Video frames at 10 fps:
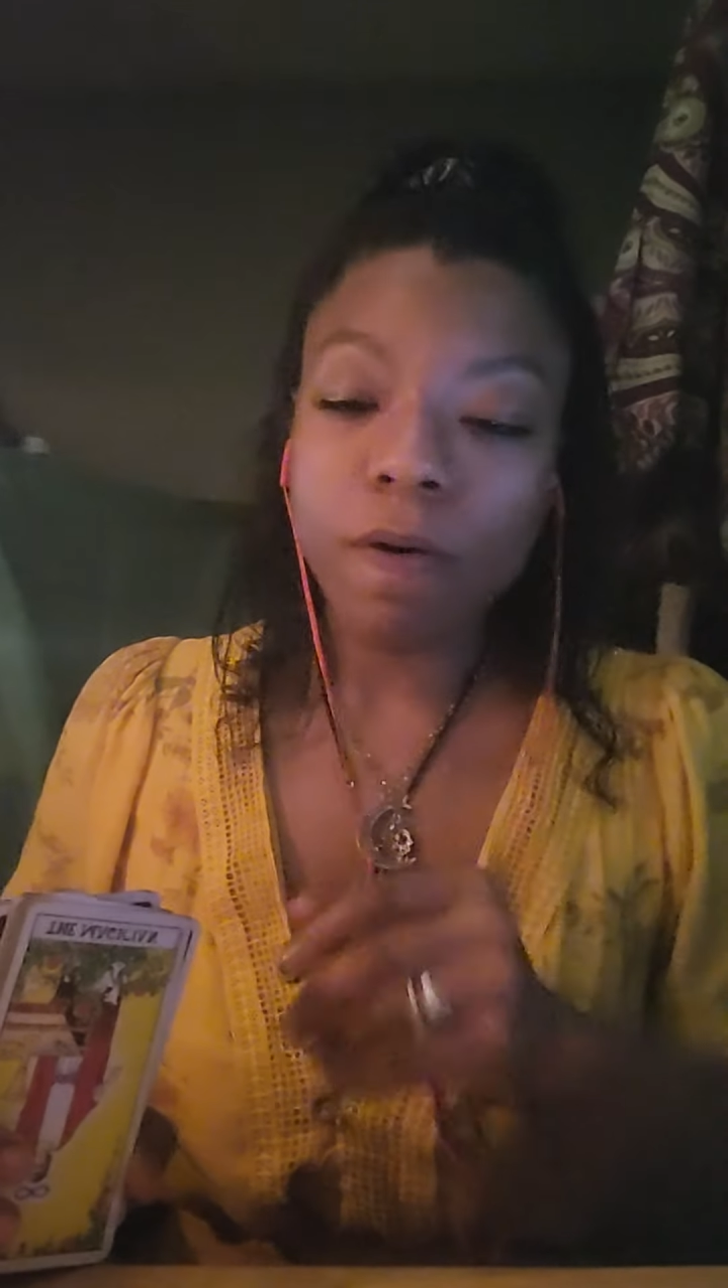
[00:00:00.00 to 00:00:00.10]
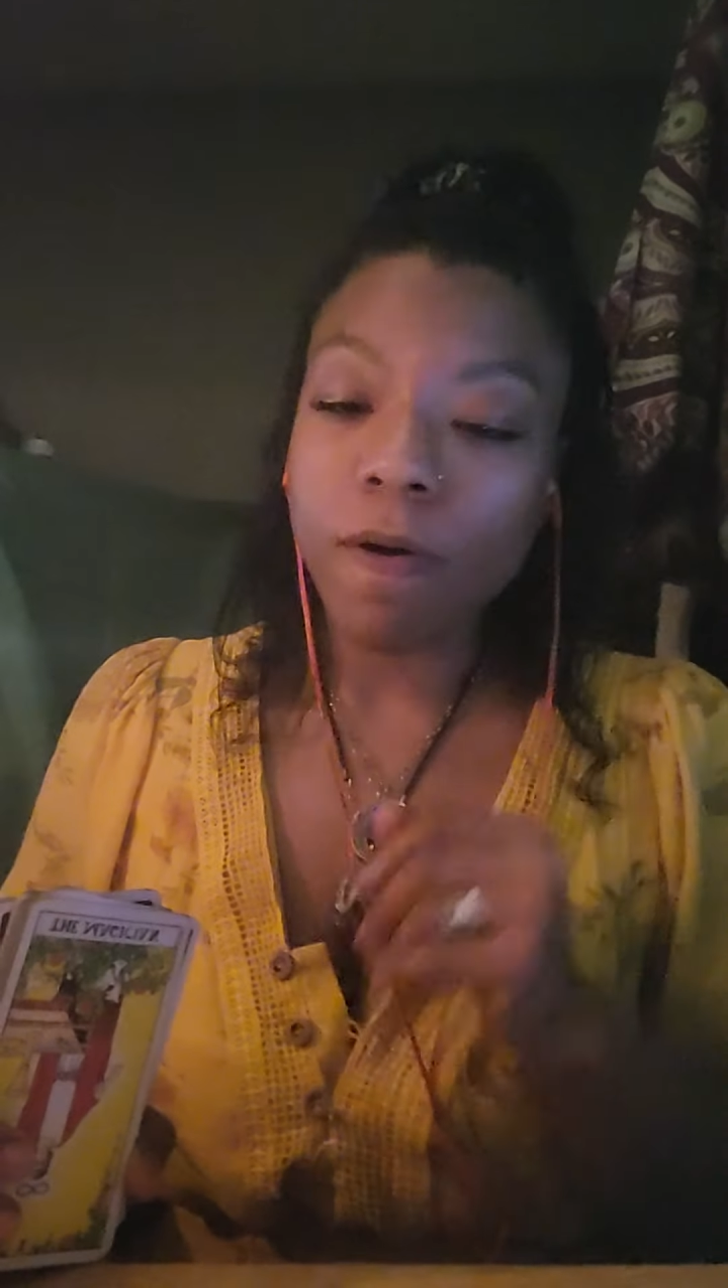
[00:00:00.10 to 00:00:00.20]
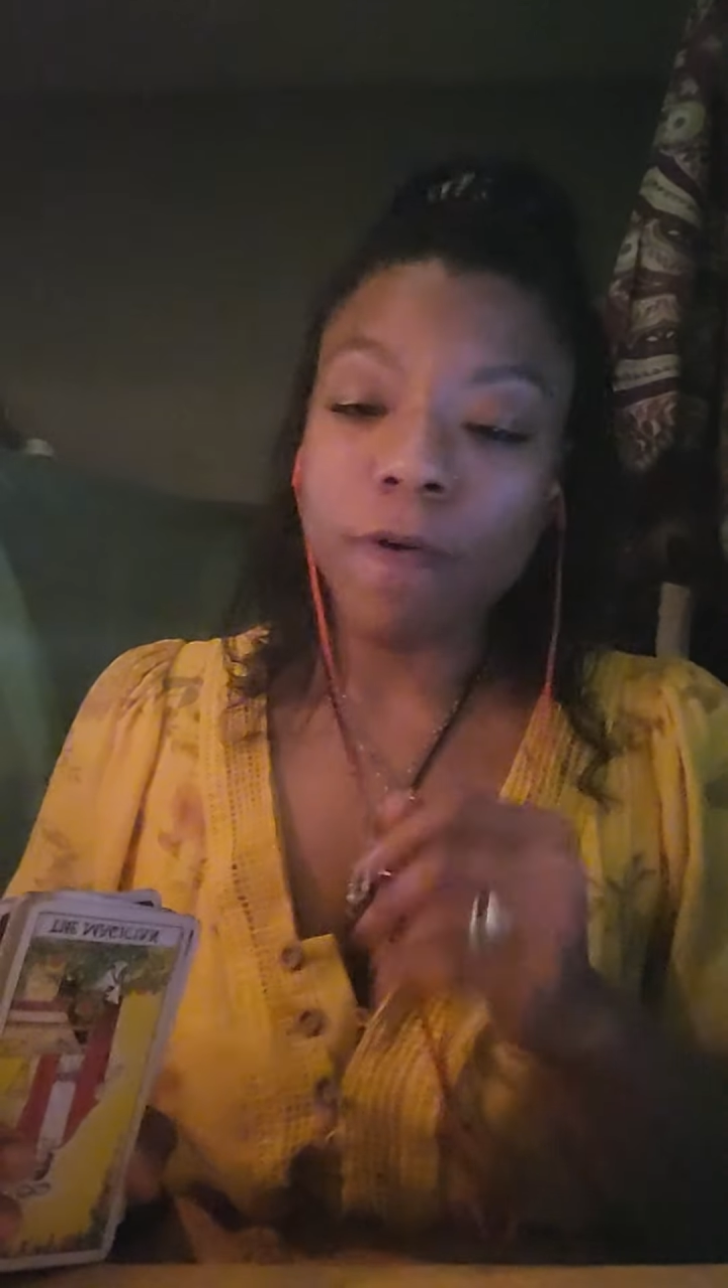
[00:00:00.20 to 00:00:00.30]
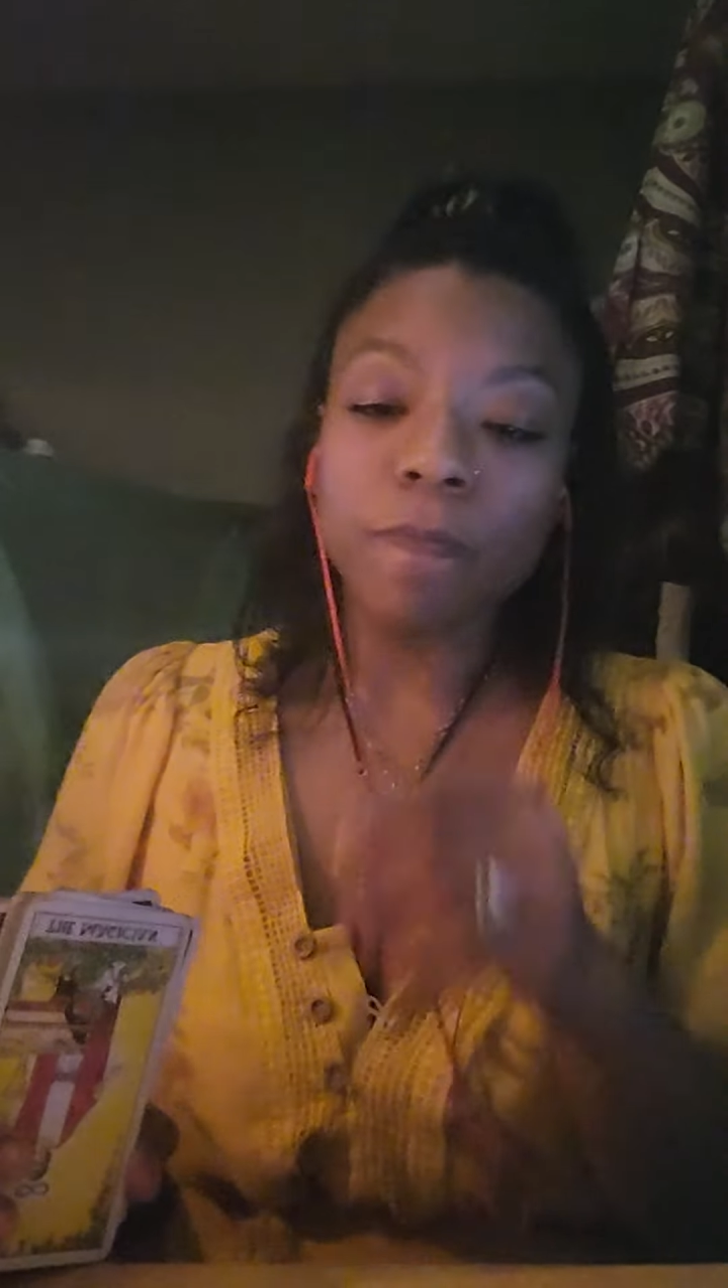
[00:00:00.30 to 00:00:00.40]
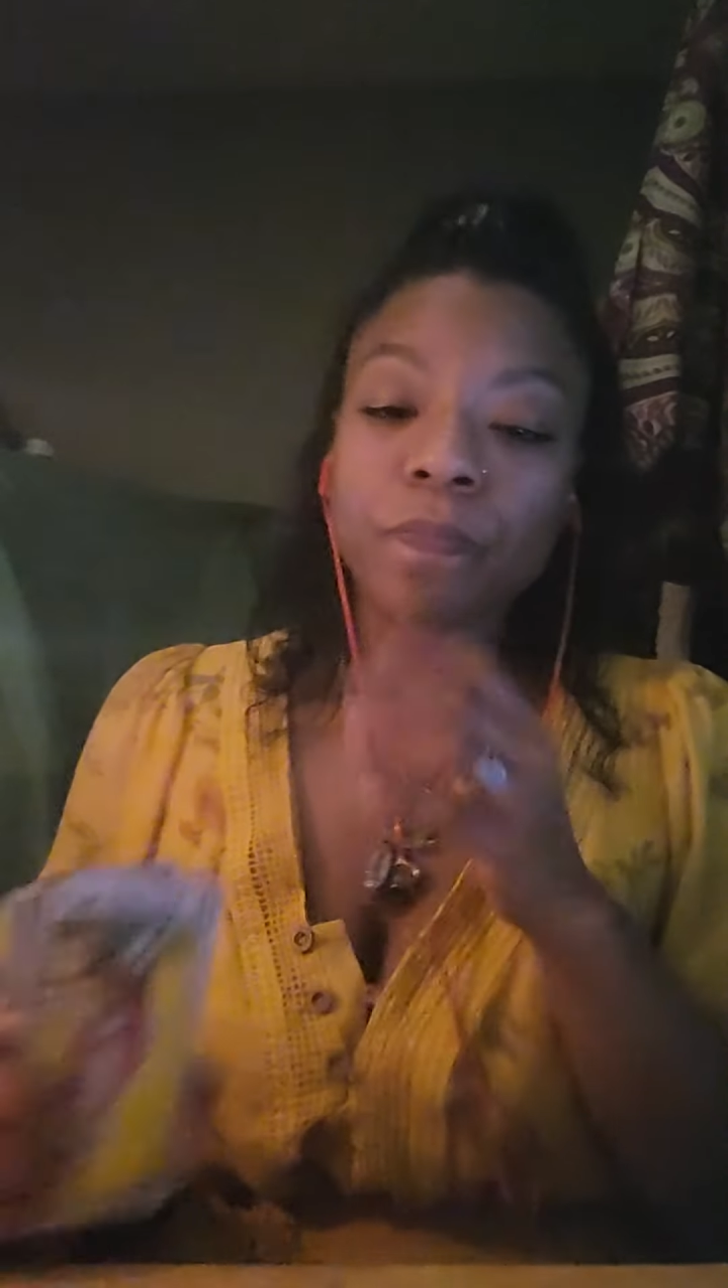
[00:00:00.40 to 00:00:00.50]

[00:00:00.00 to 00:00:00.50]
all.